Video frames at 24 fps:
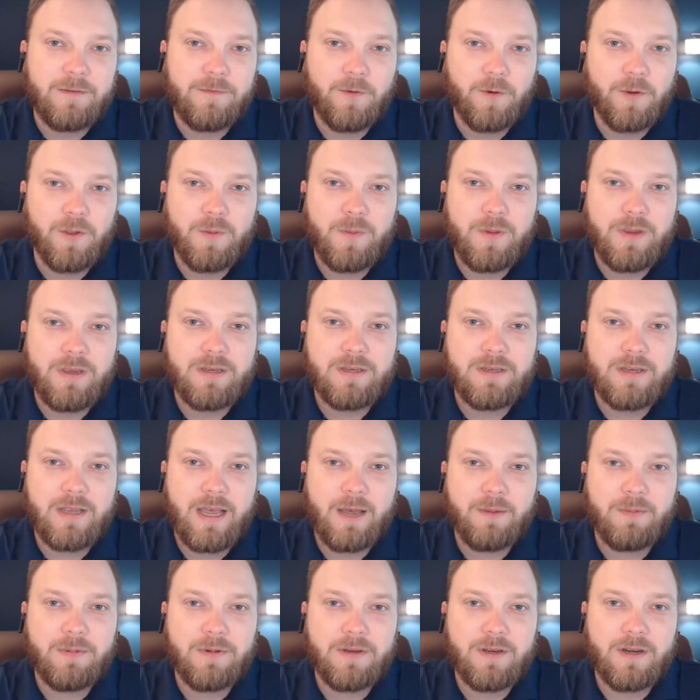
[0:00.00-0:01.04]
for the
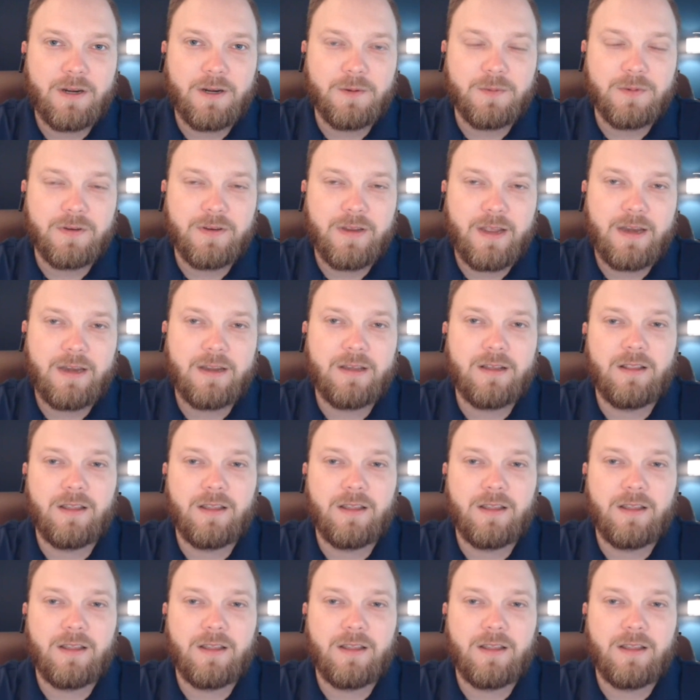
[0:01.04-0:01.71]
PSAP in terms of data